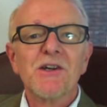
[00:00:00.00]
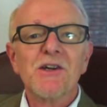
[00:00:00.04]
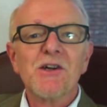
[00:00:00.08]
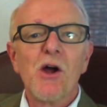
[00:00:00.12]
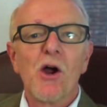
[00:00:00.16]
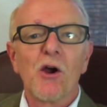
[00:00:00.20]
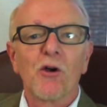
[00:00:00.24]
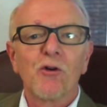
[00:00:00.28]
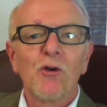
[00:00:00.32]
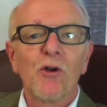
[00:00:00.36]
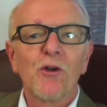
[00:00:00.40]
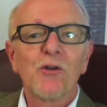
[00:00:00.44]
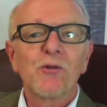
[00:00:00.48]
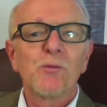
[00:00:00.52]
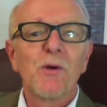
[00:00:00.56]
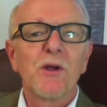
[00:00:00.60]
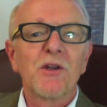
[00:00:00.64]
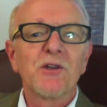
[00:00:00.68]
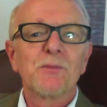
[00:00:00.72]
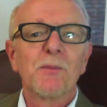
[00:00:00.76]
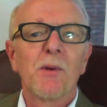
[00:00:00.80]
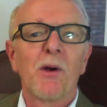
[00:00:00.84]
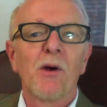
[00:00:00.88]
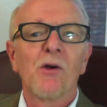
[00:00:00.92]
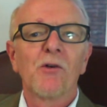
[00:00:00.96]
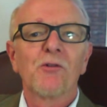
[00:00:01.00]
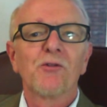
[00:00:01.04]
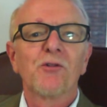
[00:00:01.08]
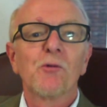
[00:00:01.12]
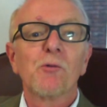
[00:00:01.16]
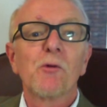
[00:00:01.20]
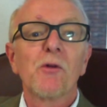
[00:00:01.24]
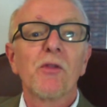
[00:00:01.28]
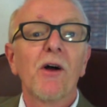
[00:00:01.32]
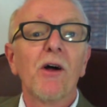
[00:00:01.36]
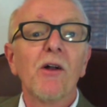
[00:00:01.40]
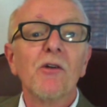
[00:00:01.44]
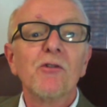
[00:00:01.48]
across West Berkshire
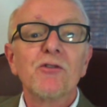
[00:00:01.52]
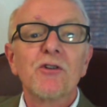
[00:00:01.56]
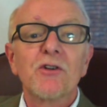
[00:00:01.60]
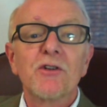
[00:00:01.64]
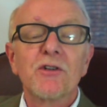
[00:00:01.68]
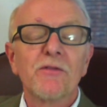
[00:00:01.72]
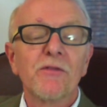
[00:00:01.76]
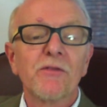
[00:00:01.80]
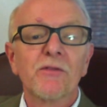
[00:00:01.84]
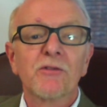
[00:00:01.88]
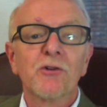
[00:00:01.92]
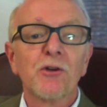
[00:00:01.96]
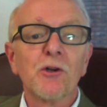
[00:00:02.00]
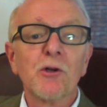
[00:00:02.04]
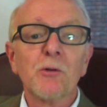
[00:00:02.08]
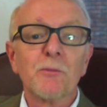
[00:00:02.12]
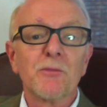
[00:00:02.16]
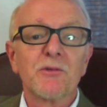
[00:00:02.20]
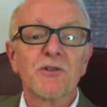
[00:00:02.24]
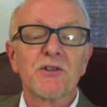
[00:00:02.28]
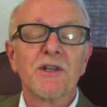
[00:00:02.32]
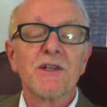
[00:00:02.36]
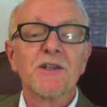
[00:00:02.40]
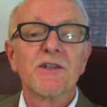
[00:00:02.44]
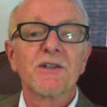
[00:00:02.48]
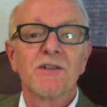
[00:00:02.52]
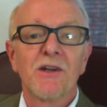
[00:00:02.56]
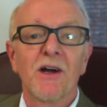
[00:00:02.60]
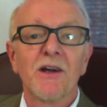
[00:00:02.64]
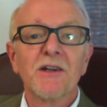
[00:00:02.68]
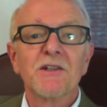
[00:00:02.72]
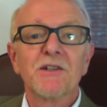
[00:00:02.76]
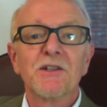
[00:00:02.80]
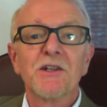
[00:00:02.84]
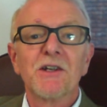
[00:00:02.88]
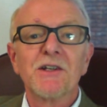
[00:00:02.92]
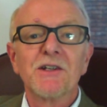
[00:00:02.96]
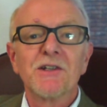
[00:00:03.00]
with hundreds of groups since
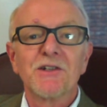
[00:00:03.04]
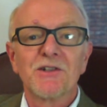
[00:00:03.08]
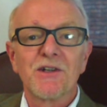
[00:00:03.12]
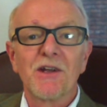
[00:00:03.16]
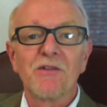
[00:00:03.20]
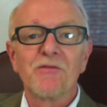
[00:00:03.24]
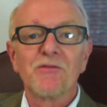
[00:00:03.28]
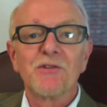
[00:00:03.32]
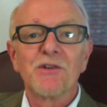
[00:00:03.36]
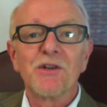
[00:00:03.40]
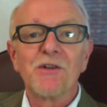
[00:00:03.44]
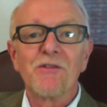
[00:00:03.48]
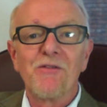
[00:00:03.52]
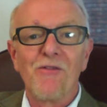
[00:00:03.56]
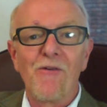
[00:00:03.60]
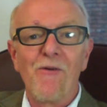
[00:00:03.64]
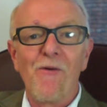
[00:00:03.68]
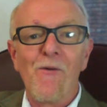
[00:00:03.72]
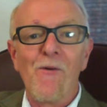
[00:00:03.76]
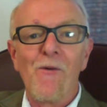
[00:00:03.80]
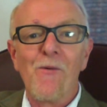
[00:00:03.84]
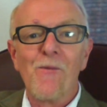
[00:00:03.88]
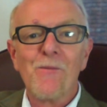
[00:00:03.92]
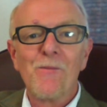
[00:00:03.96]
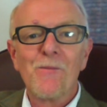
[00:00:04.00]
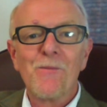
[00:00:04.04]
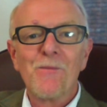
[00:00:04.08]
1974.